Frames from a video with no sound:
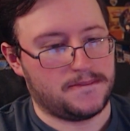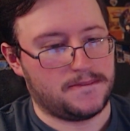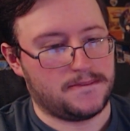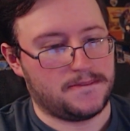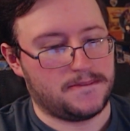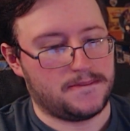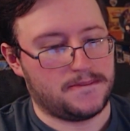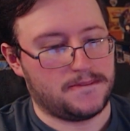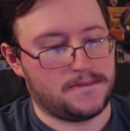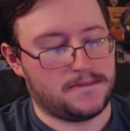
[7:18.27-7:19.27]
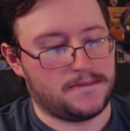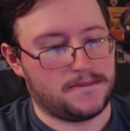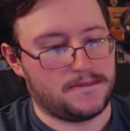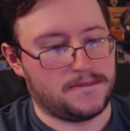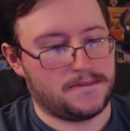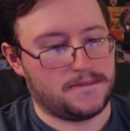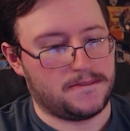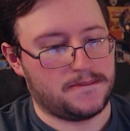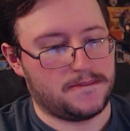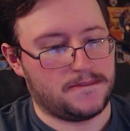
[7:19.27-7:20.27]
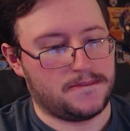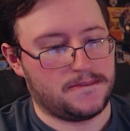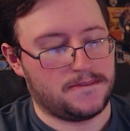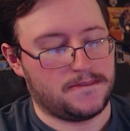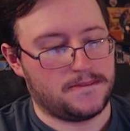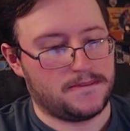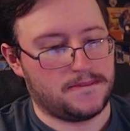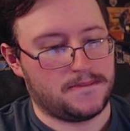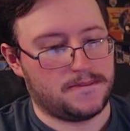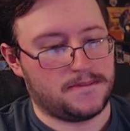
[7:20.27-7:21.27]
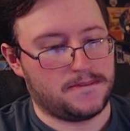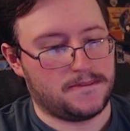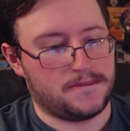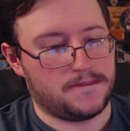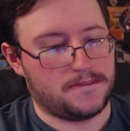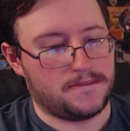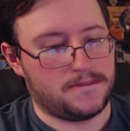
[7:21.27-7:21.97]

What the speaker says: (not speaking)